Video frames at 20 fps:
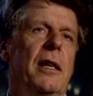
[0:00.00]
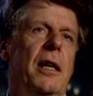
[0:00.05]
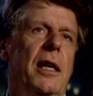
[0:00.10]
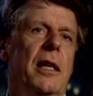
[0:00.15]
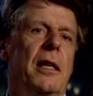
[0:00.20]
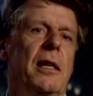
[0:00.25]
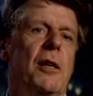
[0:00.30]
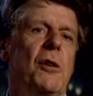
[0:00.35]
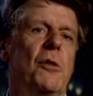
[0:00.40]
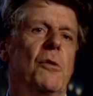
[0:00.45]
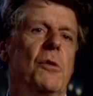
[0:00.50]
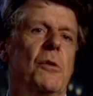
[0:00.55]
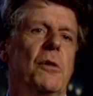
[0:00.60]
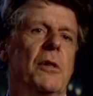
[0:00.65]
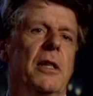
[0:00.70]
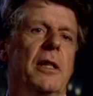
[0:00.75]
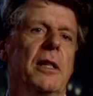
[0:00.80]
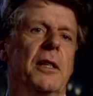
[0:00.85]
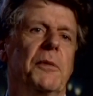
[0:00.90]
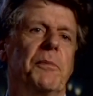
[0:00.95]
and
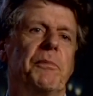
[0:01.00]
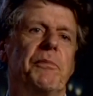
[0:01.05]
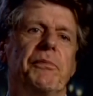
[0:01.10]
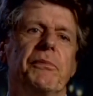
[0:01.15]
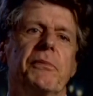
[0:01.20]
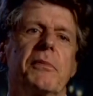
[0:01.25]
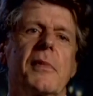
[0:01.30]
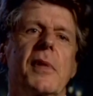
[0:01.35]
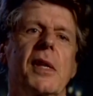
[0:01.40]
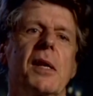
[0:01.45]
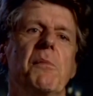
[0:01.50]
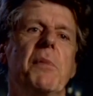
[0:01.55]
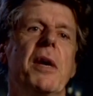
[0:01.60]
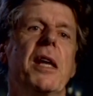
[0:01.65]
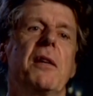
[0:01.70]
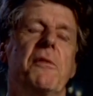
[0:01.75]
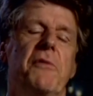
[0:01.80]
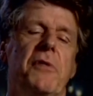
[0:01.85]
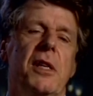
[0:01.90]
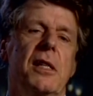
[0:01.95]
who uh,
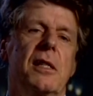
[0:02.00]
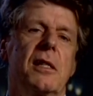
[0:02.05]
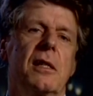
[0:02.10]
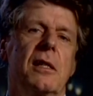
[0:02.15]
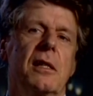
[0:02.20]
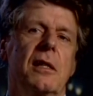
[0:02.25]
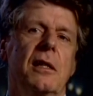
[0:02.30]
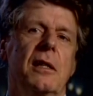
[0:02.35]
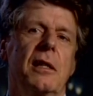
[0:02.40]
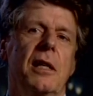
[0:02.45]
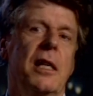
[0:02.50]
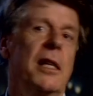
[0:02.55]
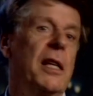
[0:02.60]
benefits.